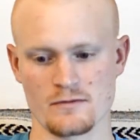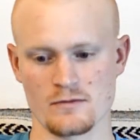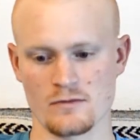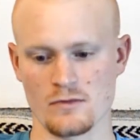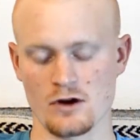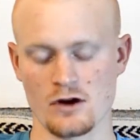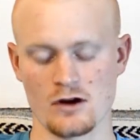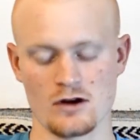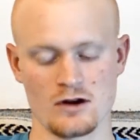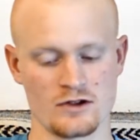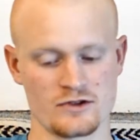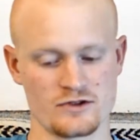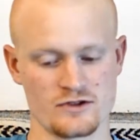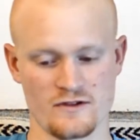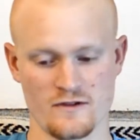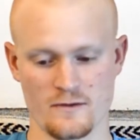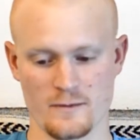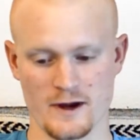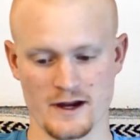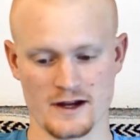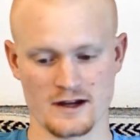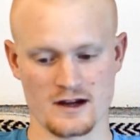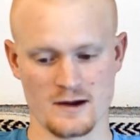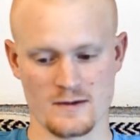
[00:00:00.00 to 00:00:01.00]
all driven
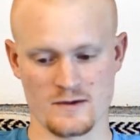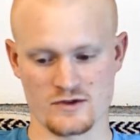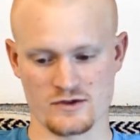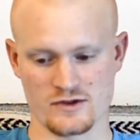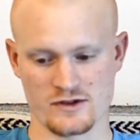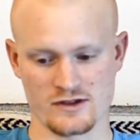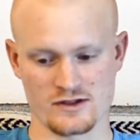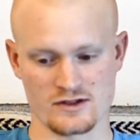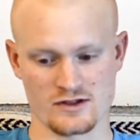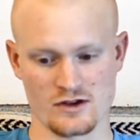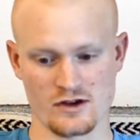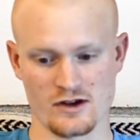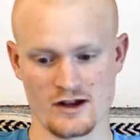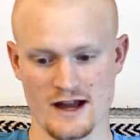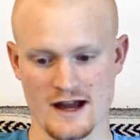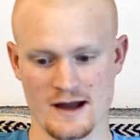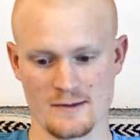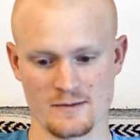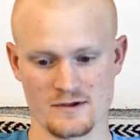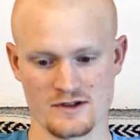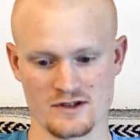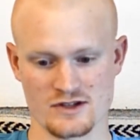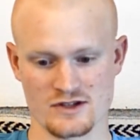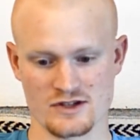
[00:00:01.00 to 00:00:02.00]
by chemistry. This all
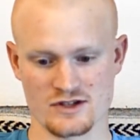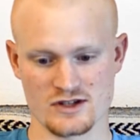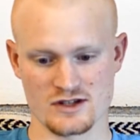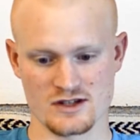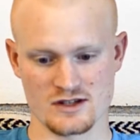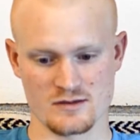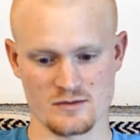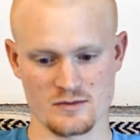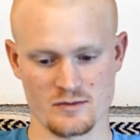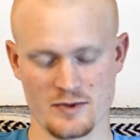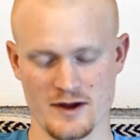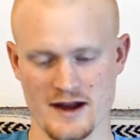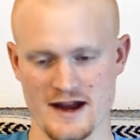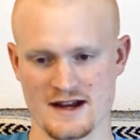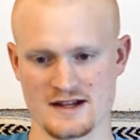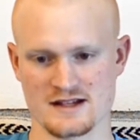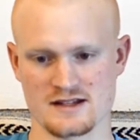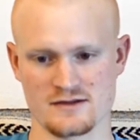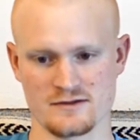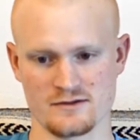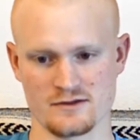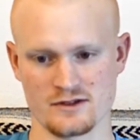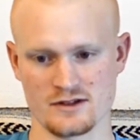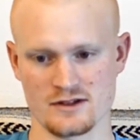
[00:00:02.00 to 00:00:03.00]
happens just
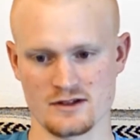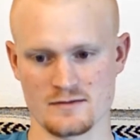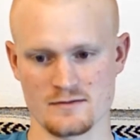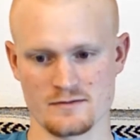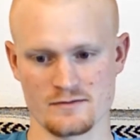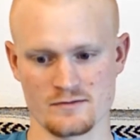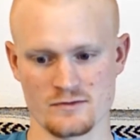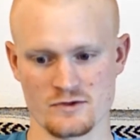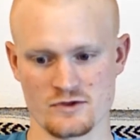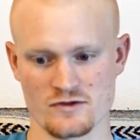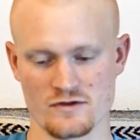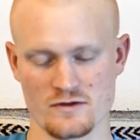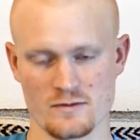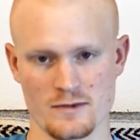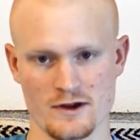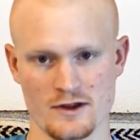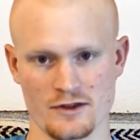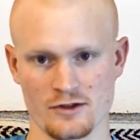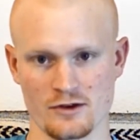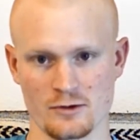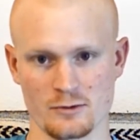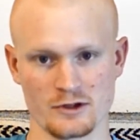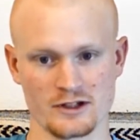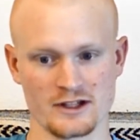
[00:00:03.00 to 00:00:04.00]
passively, driven by
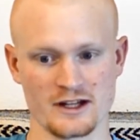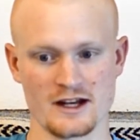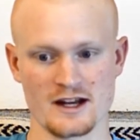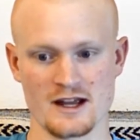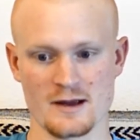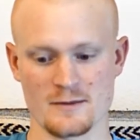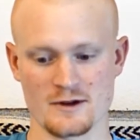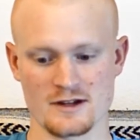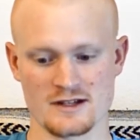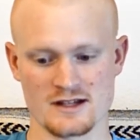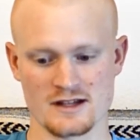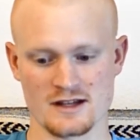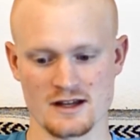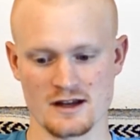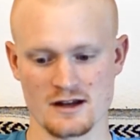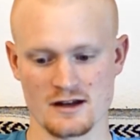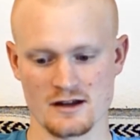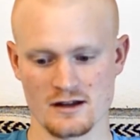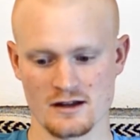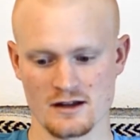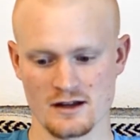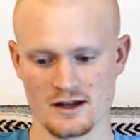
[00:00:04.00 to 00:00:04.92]
thermodynamics again.